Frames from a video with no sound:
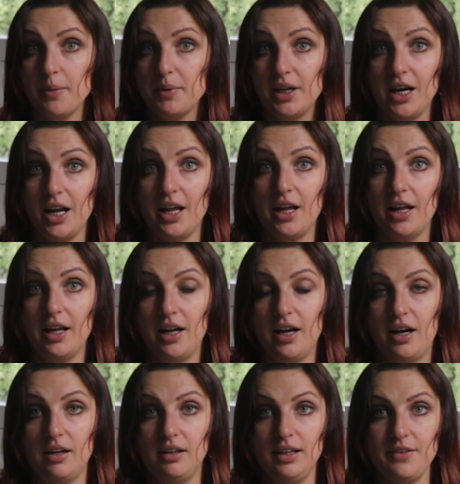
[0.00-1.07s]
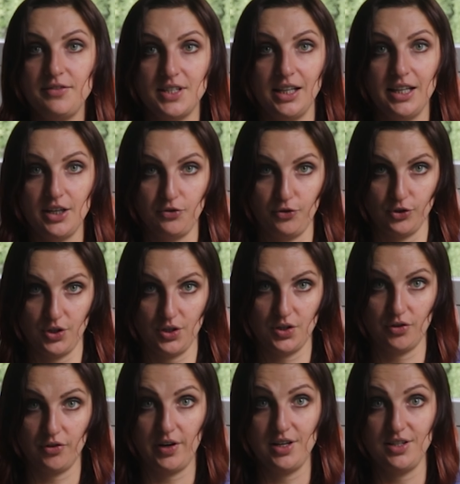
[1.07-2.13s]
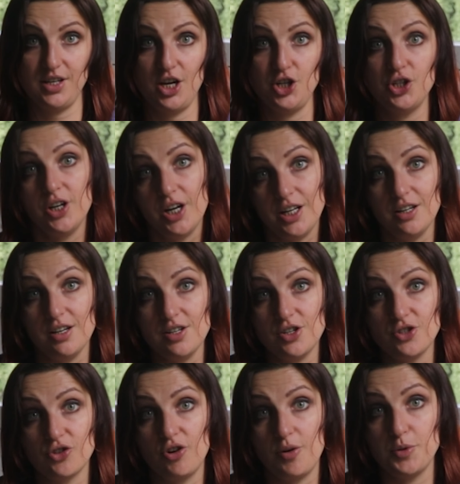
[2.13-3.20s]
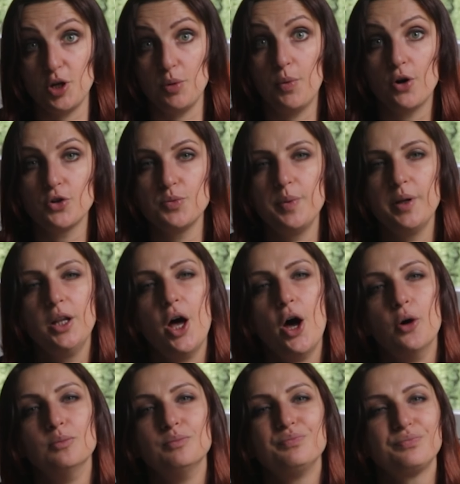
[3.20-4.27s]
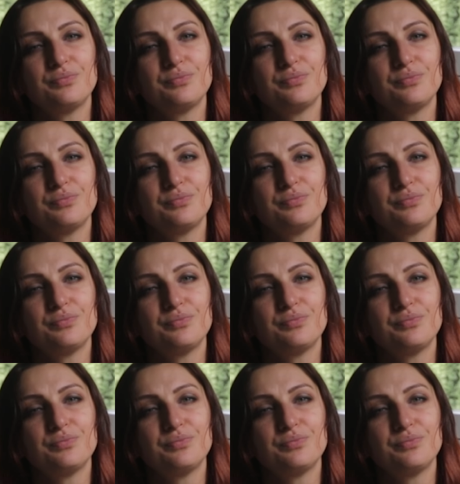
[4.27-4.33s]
I'm gonna leave the link for this organization in the description box below.